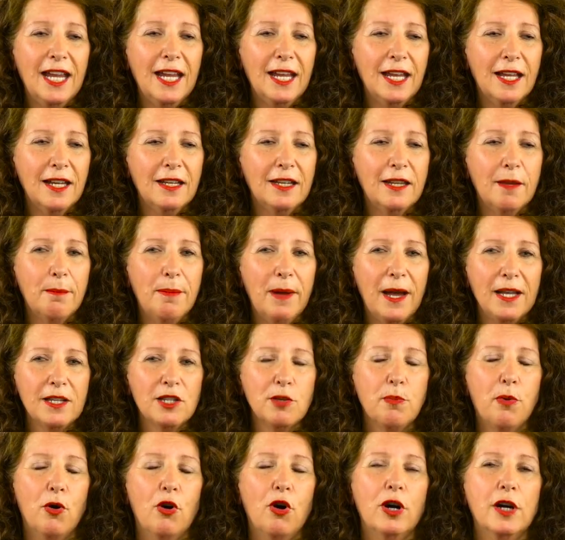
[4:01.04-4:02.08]
And the
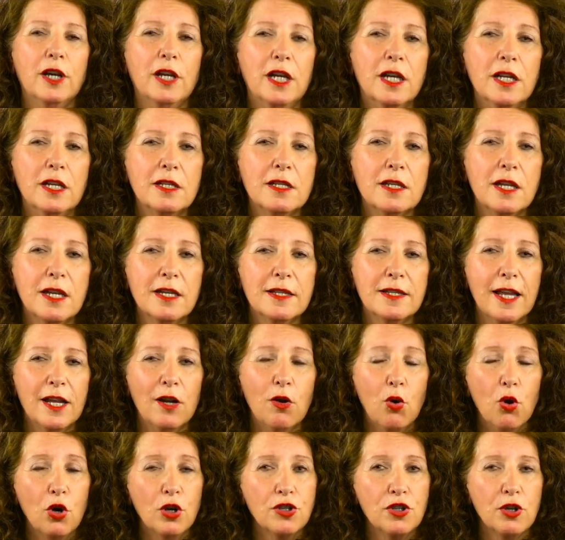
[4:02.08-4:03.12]
best part is they
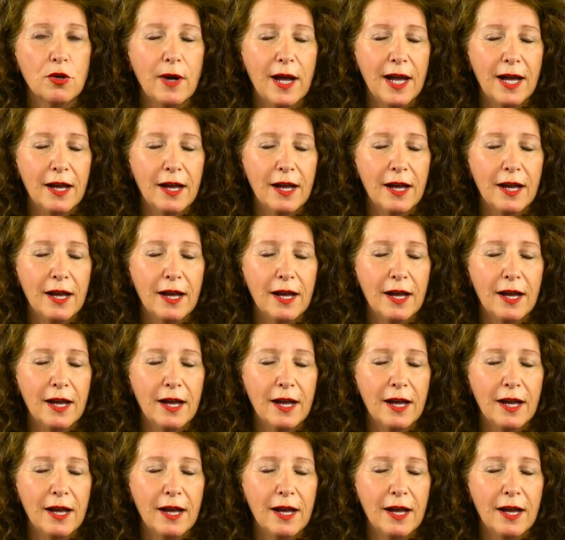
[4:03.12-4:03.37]
also